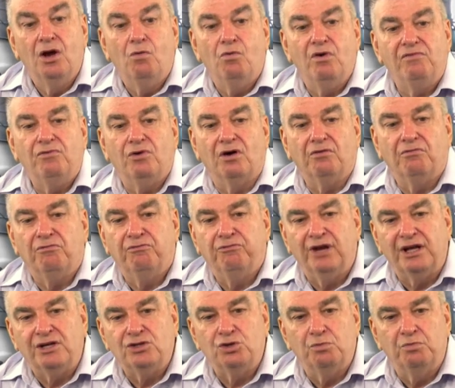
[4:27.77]
We've got
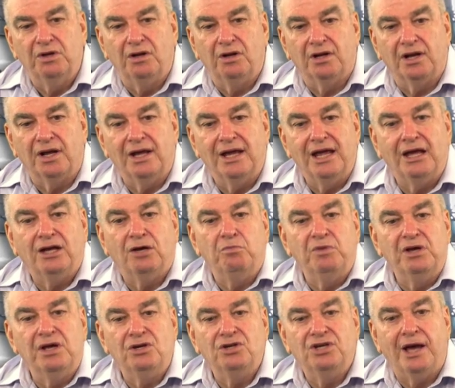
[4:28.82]
flexibility. It can
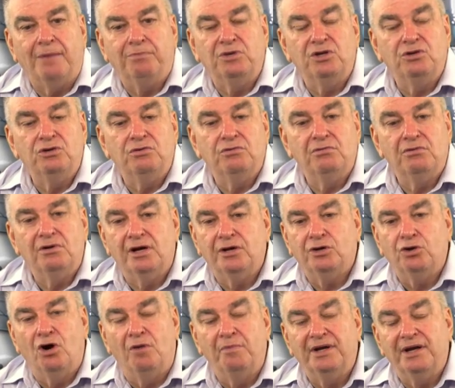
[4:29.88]
be adapted to
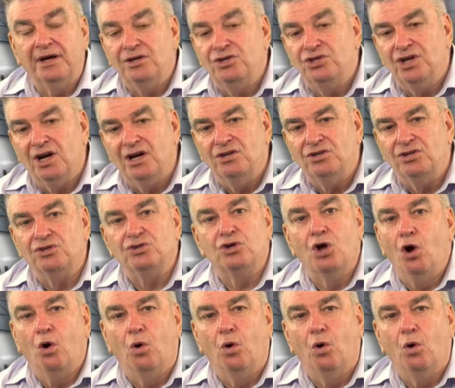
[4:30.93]
accommodate changes.